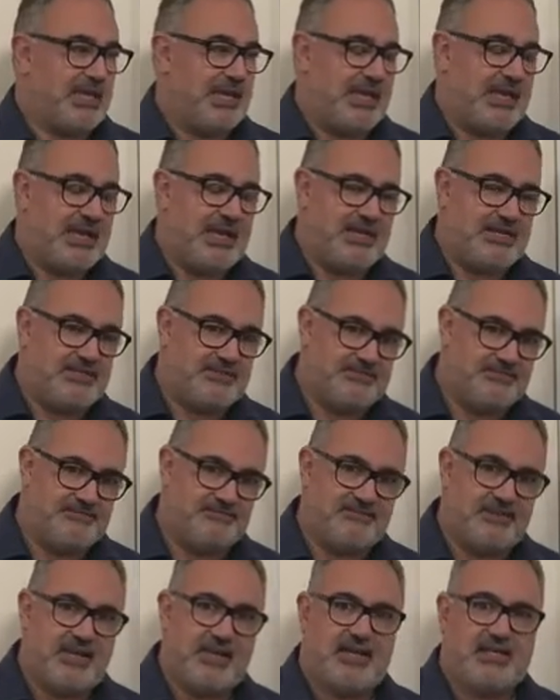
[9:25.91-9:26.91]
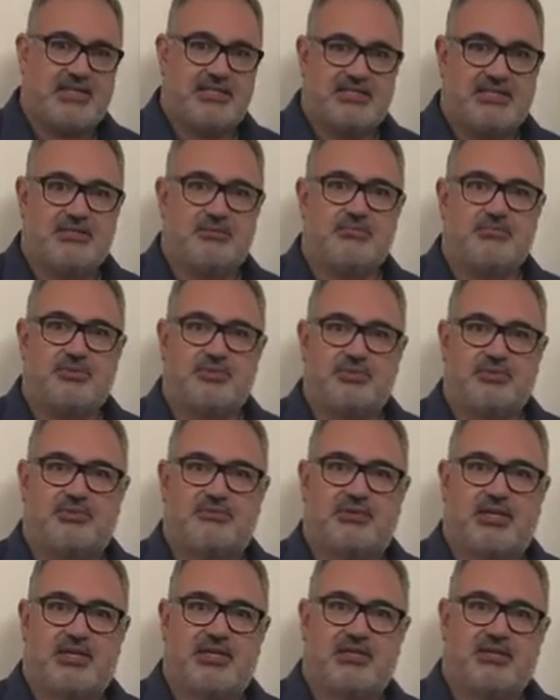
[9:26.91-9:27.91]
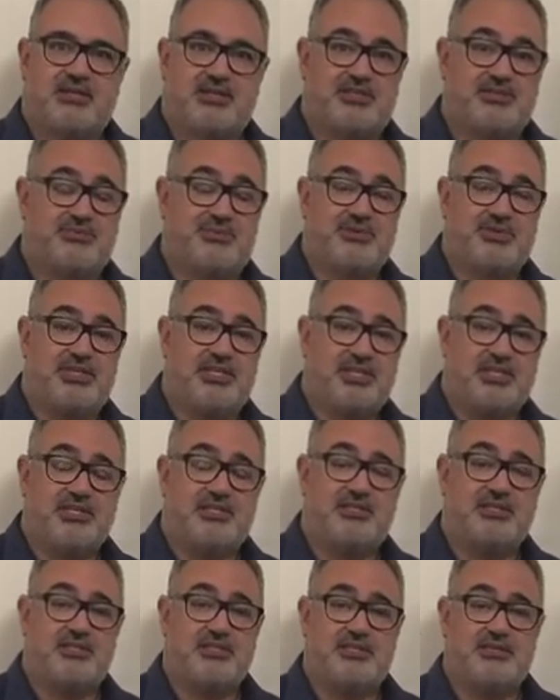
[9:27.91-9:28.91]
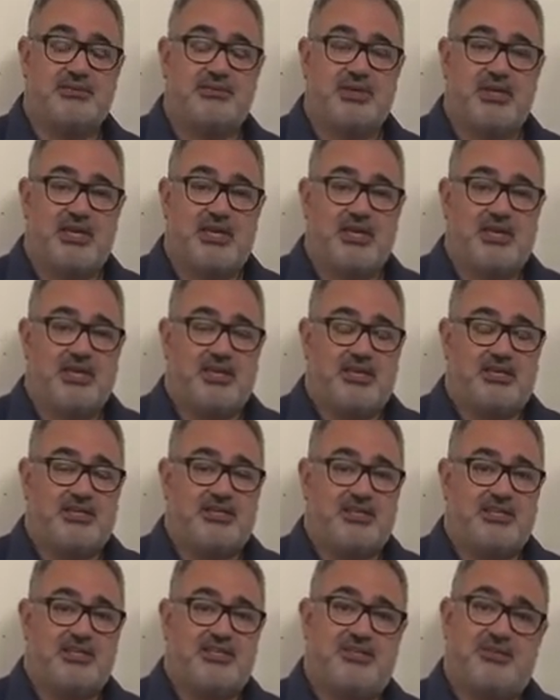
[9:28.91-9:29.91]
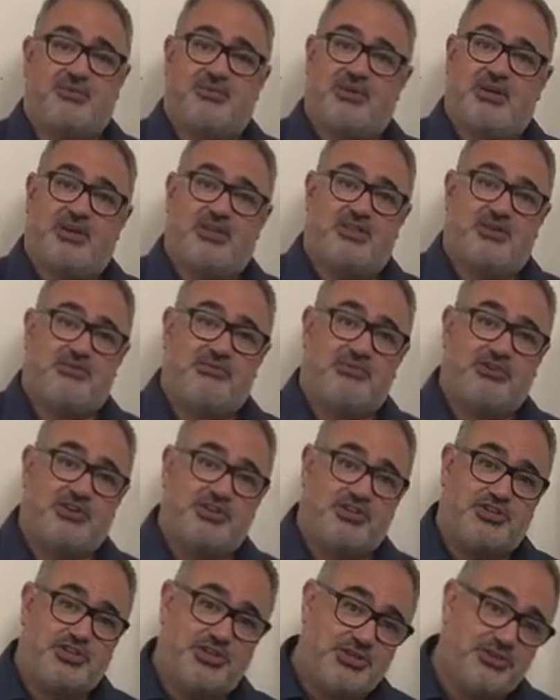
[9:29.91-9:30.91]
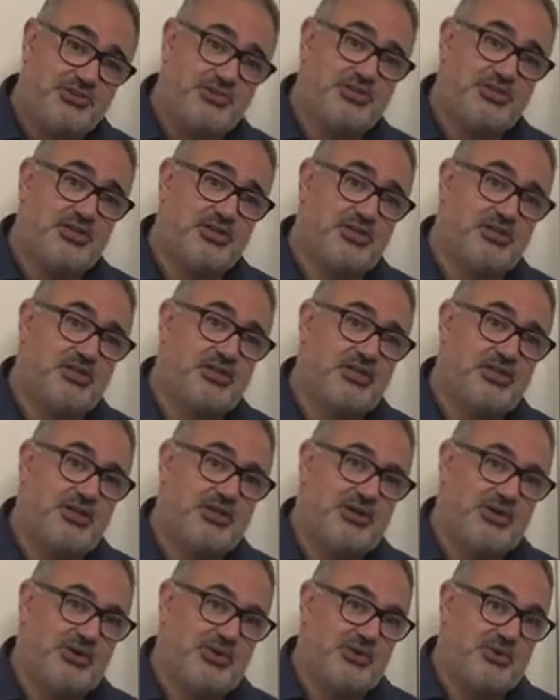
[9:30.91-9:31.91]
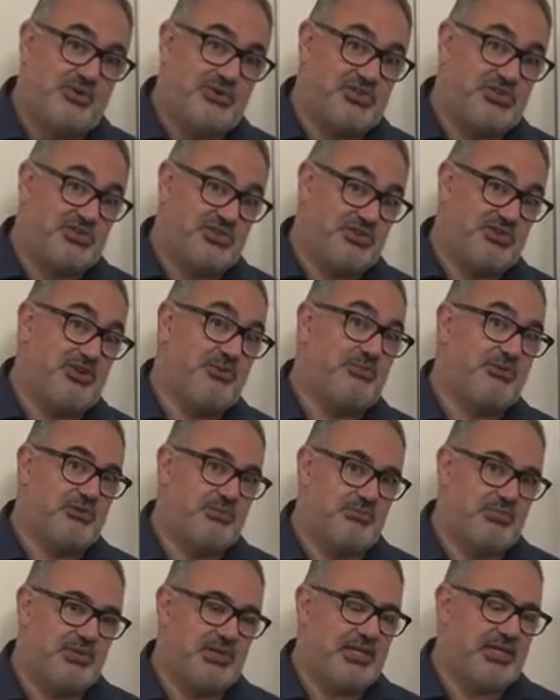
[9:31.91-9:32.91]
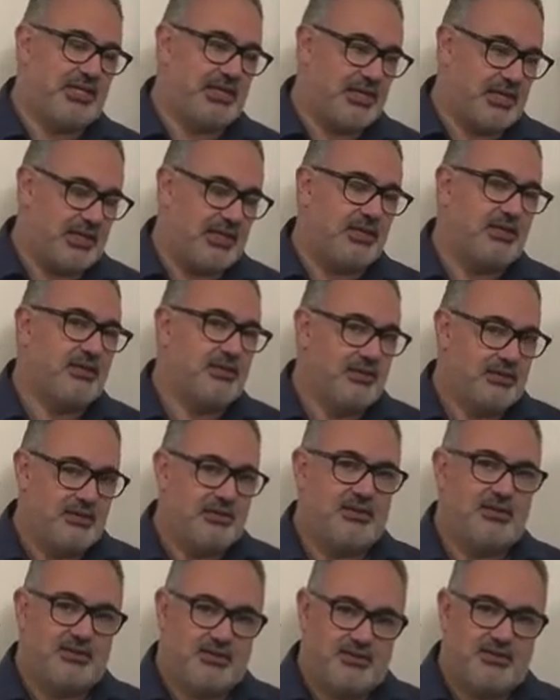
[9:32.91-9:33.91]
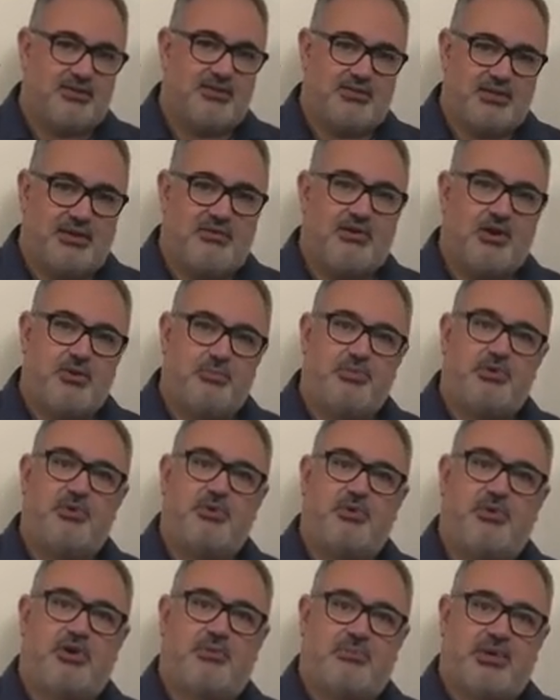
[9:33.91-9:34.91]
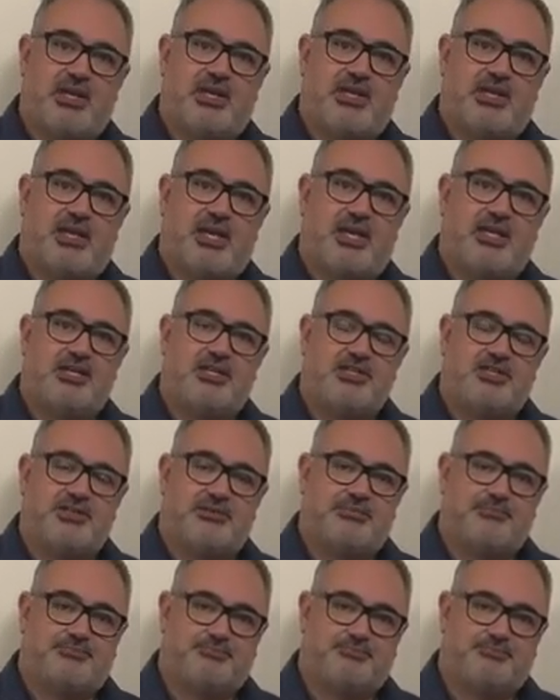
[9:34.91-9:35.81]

It's fairly simple to recognize what you need to do. You need to either reduce or stop completely their opioid medication.